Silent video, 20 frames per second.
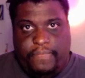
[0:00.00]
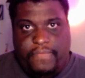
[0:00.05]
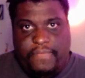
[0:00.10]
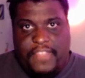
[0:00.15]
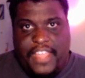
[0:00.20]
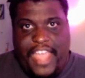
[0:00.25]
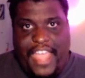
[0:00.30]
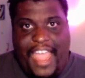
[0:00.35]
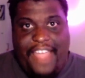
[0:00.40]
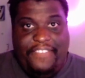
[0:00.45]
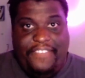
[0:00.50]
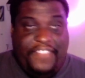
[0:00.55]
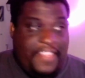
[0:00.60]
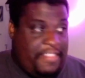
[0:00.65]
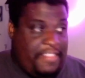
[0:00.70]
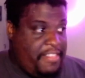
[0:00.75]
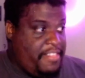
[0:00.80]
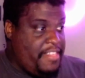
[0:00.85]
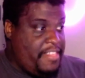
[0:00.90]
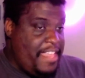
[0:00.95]
And the
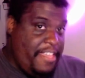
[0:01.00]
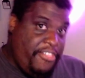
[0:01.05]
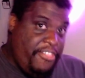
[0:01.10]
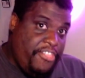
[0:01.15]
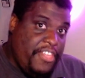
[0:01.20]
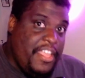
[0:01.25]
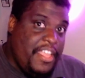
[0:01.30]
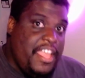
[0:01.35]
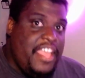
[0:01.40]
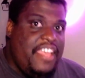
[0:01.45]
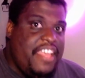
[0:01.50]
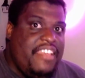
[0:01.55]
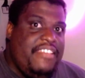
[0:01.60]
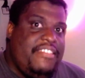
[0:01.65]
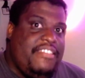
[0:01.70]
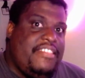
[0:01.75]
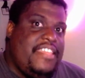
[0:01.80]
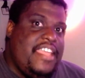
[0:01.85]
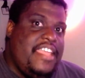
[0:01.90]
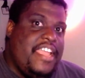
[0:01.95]
Sith
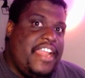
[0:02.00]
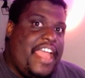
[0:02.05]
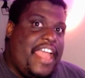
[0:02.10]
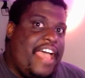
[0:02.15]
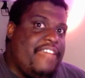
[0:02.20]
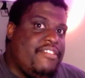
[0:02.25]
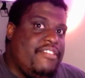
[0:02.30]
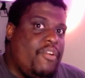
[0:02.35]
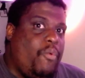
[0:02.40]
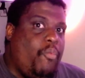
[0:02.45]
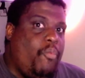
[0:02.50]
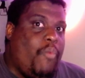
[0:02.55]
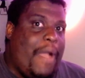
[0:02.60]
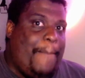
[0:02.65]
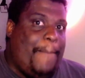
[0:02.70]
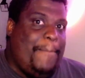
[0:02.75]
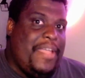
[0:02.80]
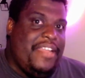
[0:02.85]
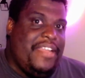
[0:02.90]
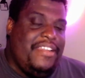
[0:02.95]
see it as a
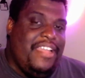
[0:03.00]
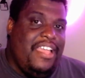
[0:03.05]
weapon